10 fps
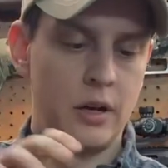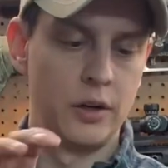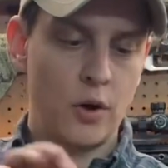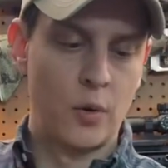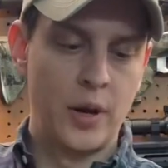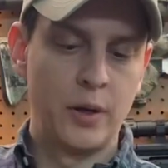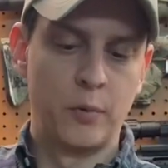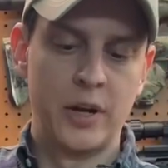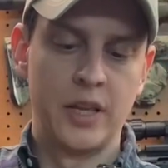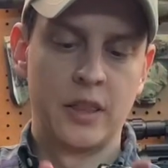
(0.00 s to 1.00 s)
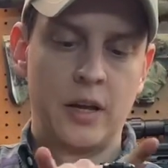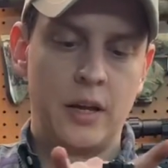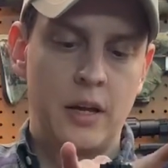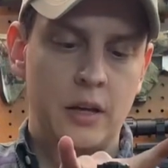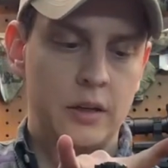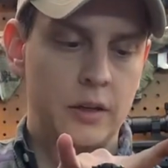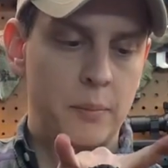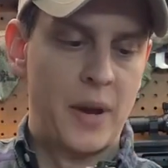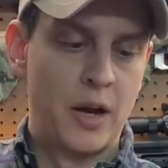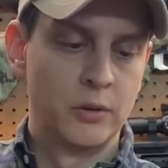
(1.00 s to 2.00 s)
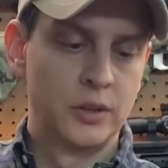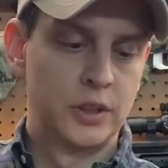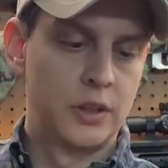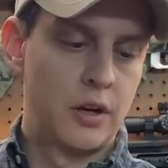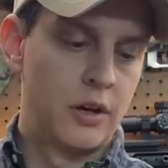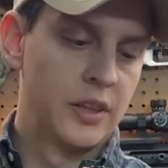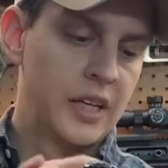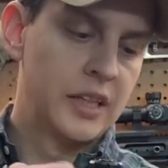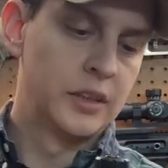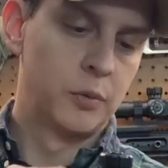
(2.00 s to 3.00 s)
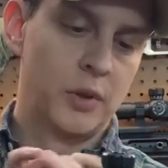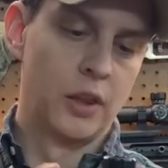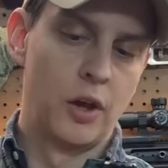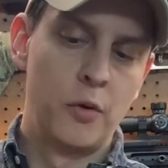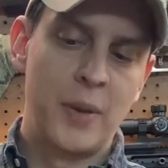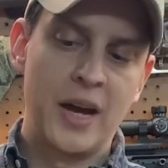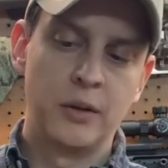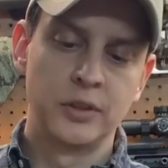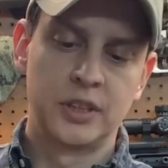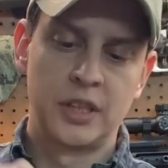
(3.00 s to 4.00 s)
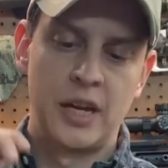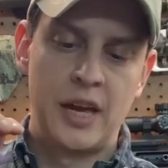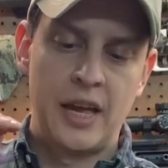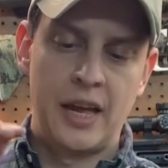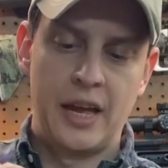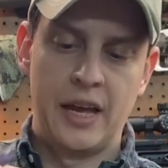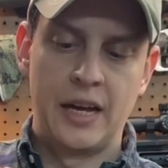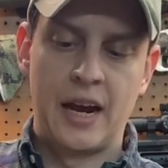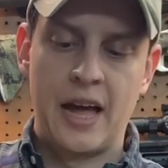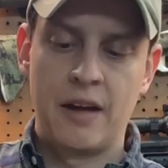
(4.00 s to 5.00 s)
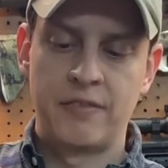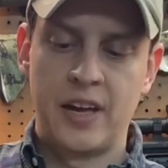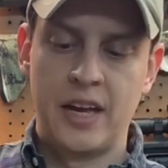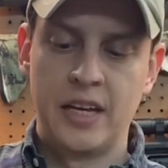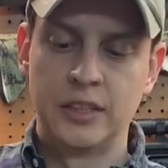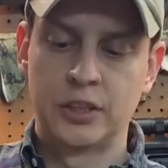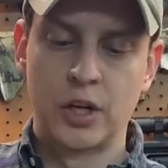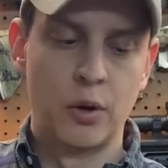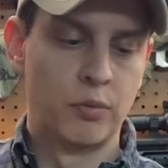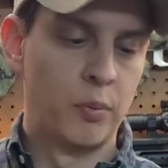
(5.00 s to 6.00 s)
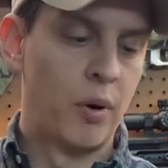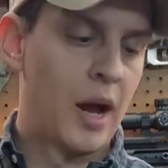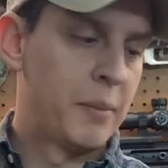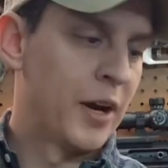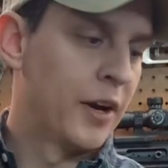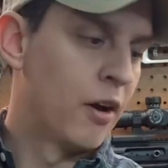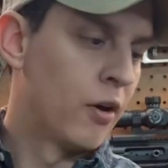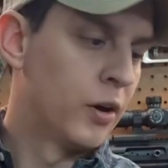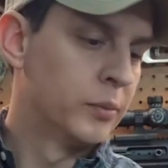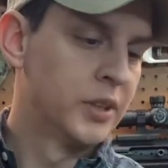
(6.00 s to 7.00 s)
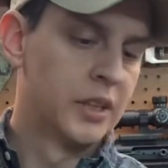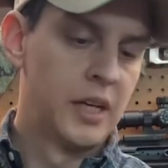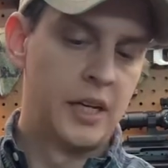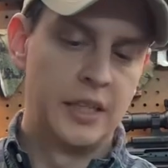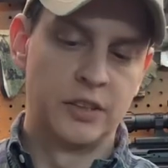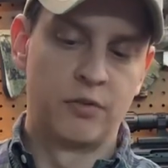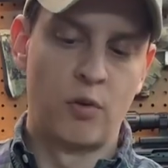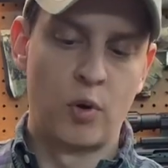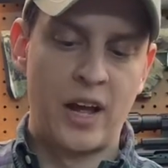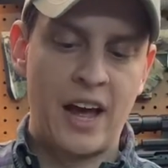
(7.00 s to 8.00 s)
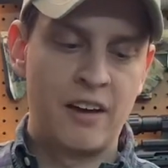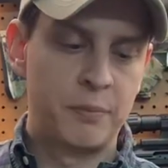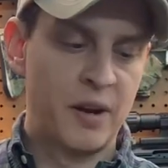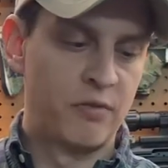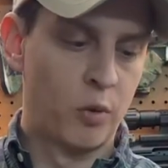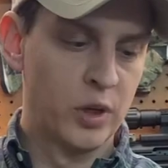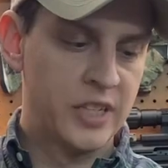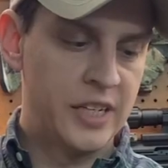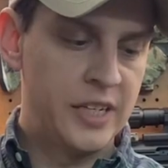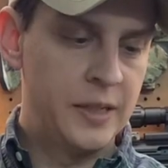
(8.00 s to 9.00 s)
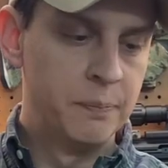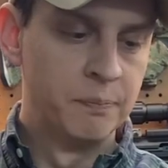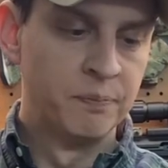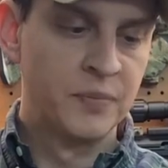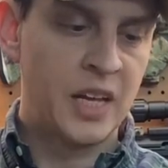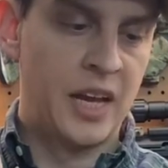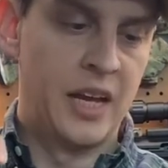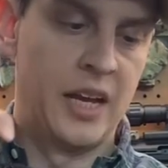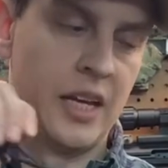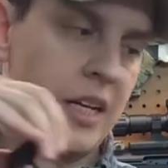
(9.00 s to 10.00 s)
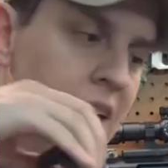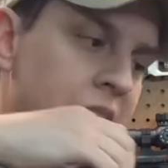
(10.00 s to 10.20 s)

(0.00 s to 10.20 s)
going with mounts on this, with low mounts, and I have a scope from Primary Arms. It's a 4.5 by 14, and it